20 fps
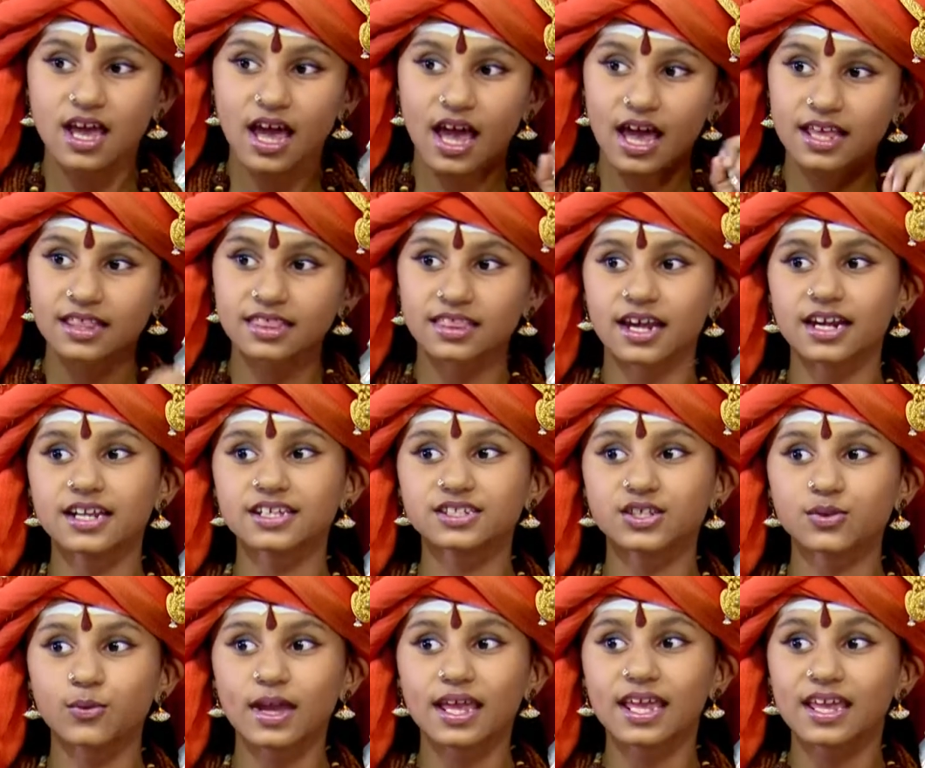And that is the
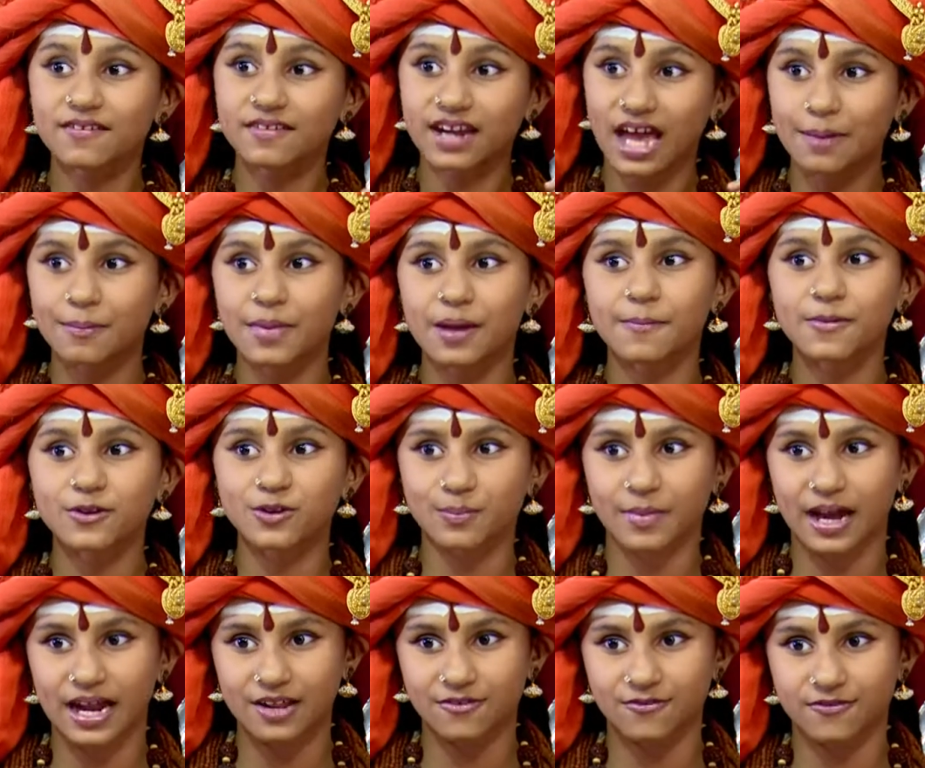way even I'm able to
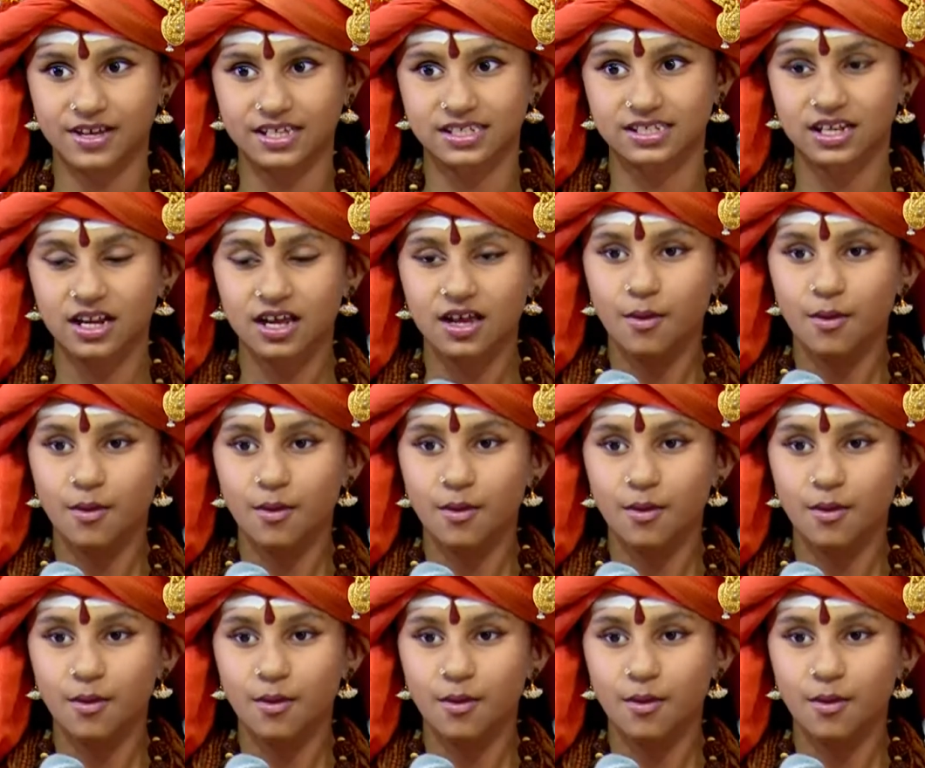manifest.